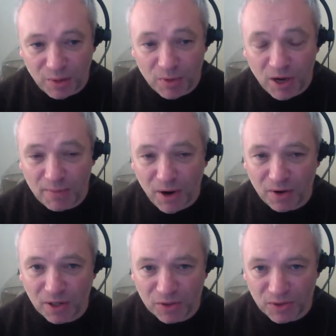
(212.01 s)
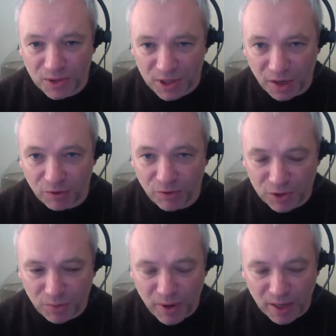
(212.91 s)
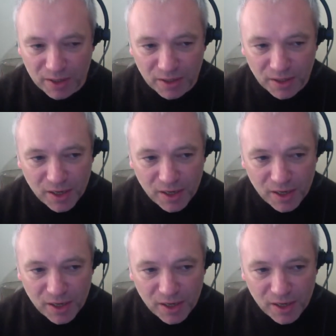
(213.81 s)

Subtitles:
become known until there's a kind of critical mass.